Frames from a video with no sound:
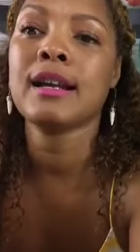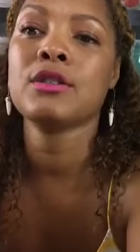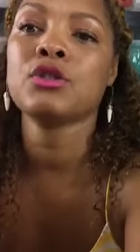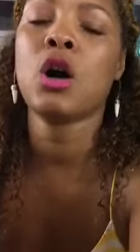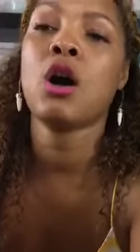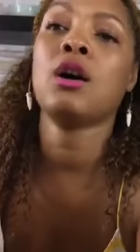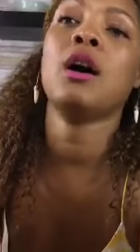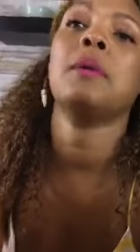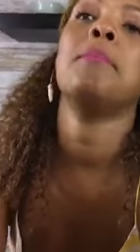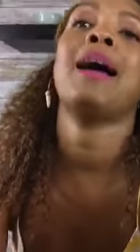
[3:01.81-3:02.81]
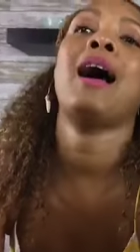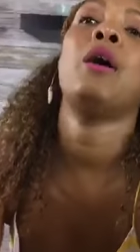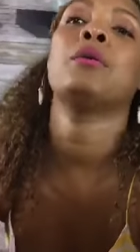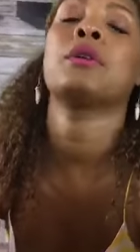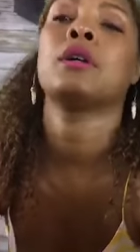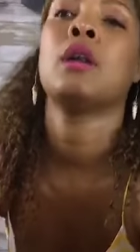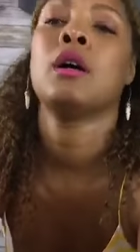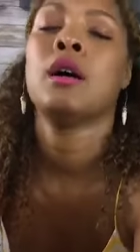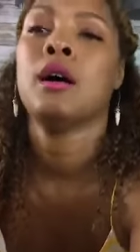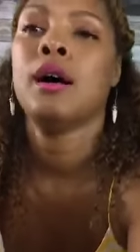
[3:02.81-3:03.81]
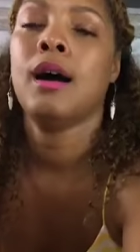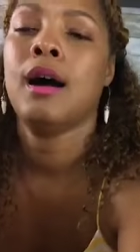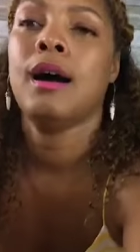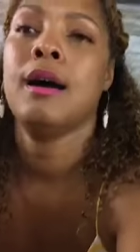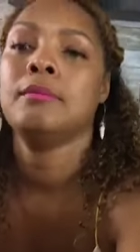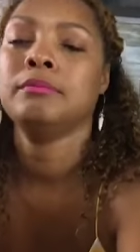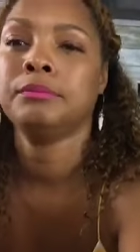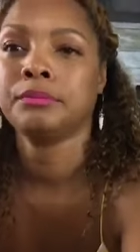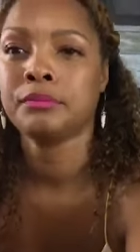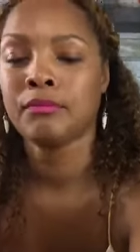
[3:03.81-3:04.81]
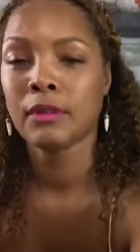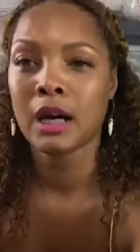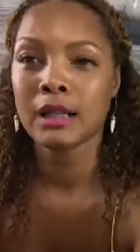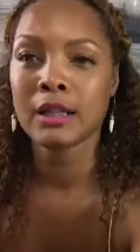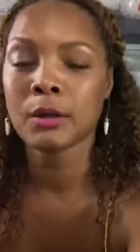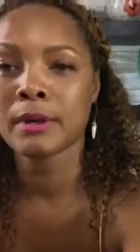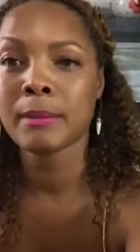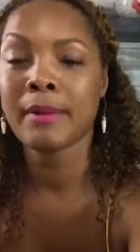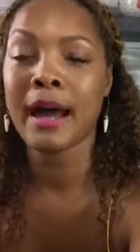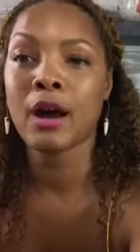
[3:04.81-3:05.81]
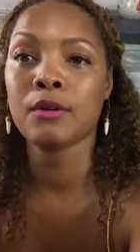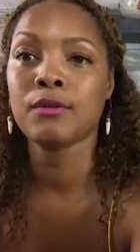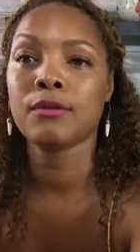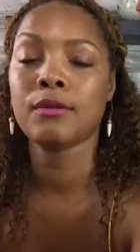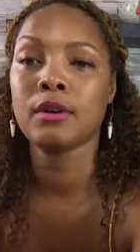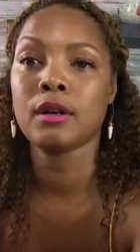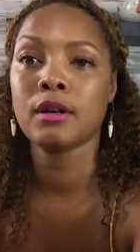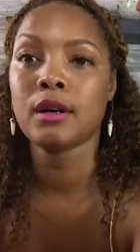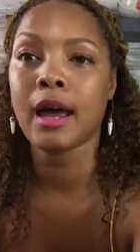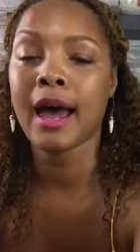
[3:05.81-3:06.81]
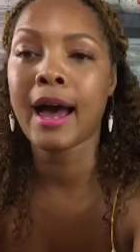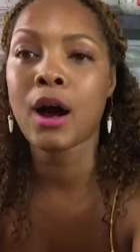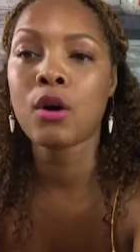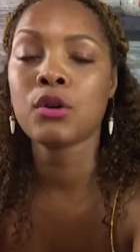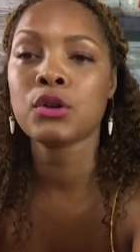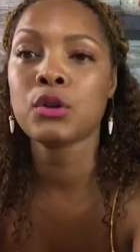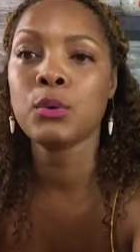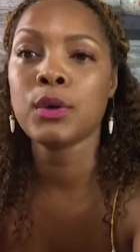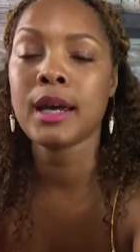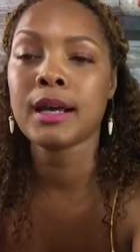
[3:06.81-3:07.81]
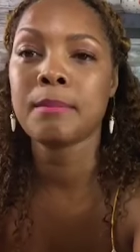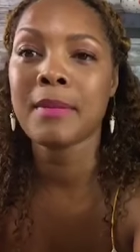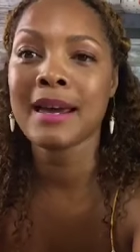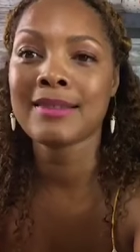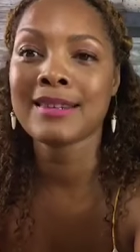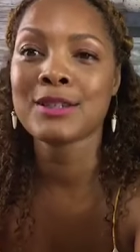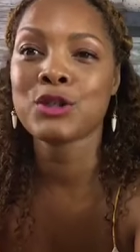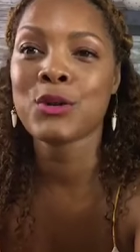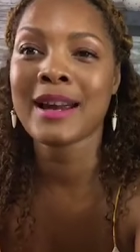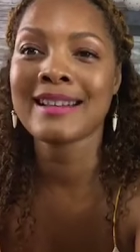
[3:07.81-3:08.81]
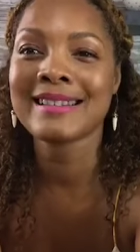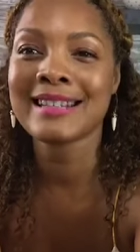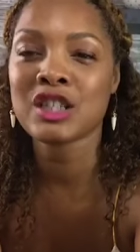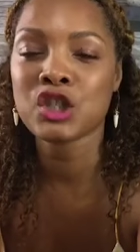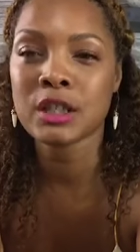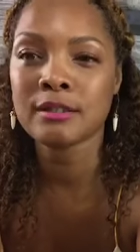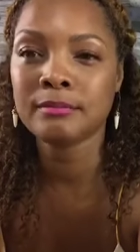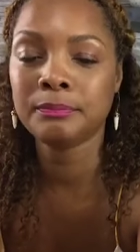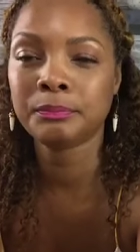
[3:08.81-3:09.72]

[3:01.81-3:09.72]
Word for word: and talk about um, a little bit about how you can make this transition